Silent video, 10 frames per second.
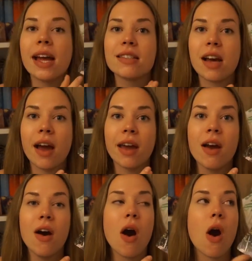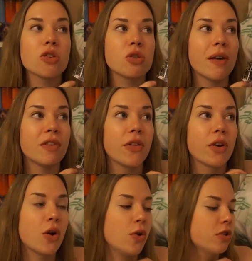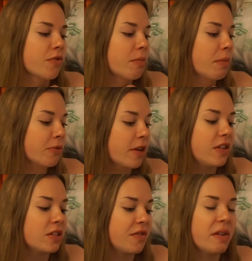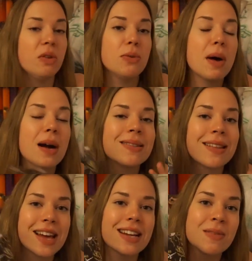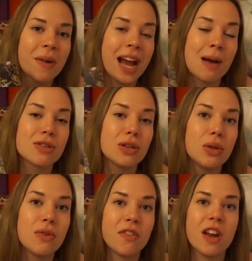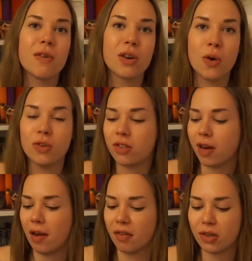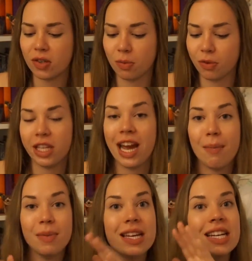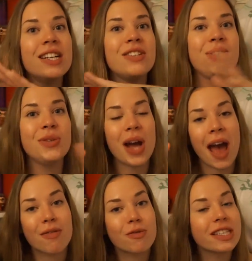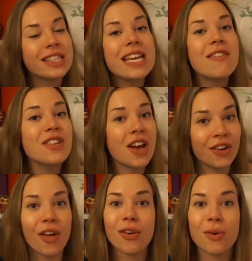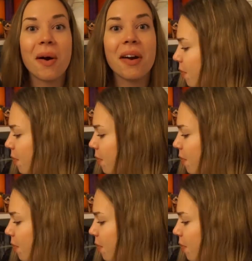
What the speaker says: And I also have another coaster from a previous Fairyloot box, and that is my absolute favorite coaster ever, so I'm really happy to have received another one.